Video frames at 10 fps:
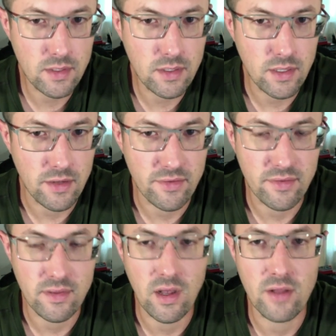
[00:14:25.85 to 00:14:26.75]
It is
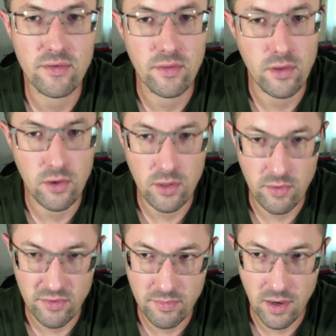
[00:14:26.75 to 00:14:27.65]
not so that you can
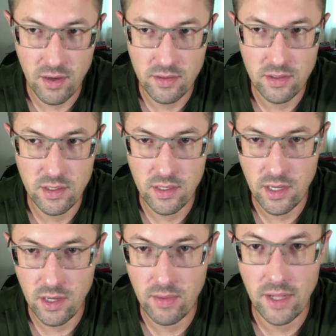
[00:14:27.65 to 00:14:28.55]
respond and
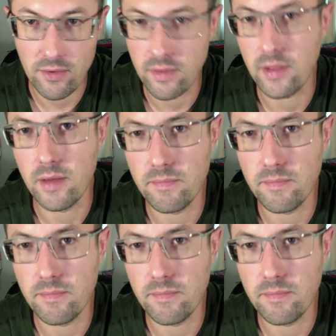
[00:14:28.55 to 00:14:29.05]
yell louder than them.